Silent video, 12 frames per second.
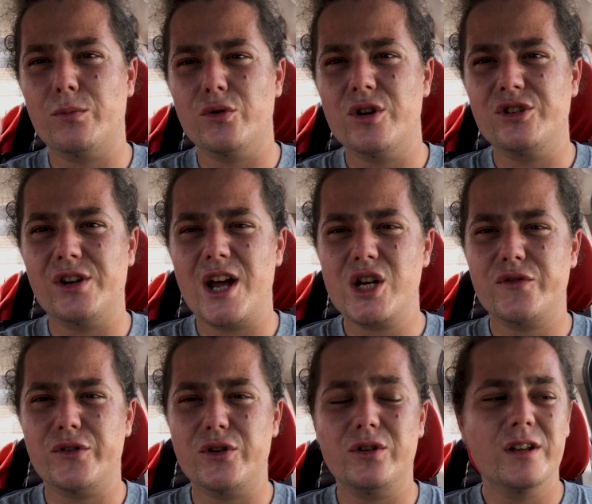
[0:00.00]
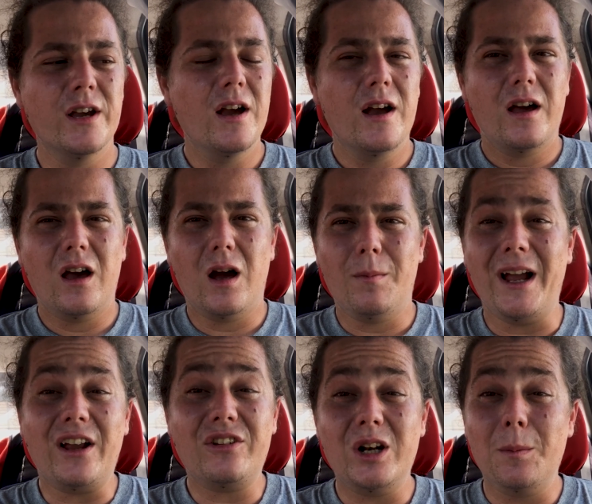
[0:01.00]
breweries in Asheville. Like
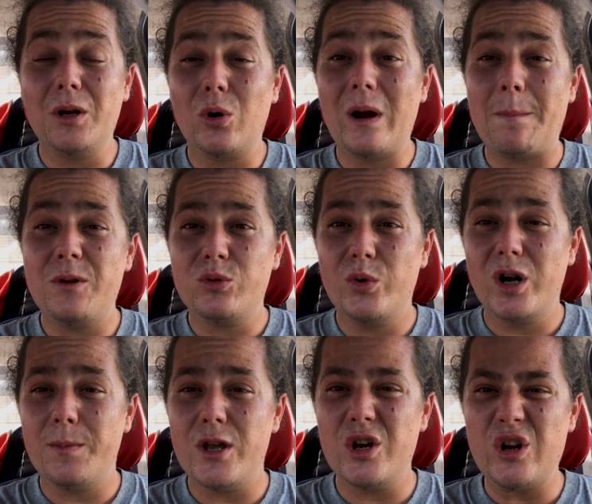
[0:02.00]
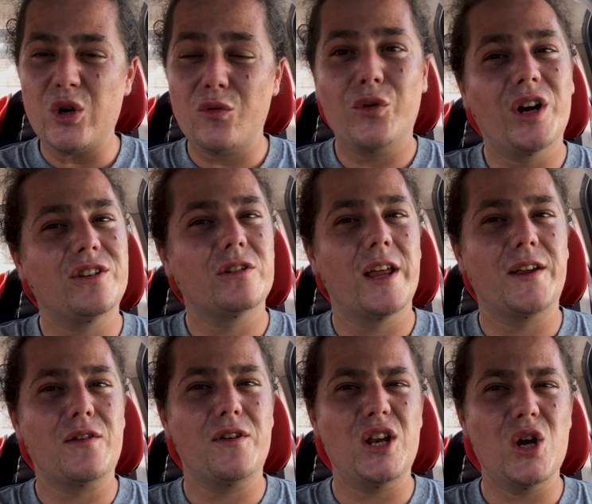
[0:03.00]
I said, I'm going to wrap this one up here. Don't forget to like
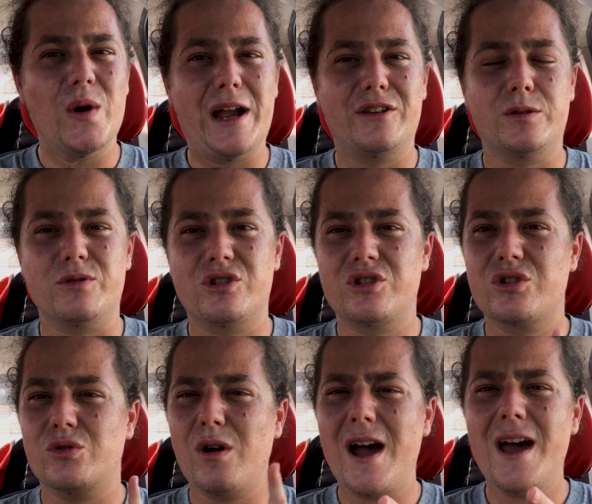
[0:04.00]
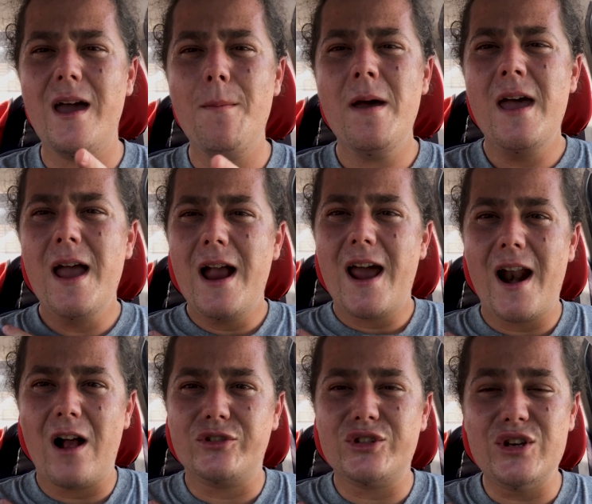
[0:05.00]
the video and subscribe, and
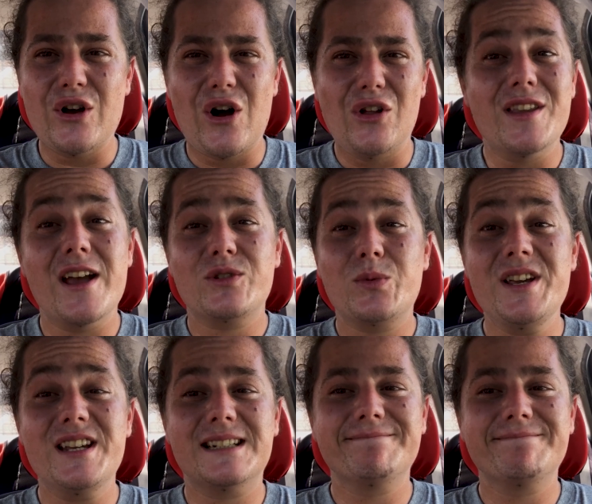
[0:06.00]
I'll see you all next week.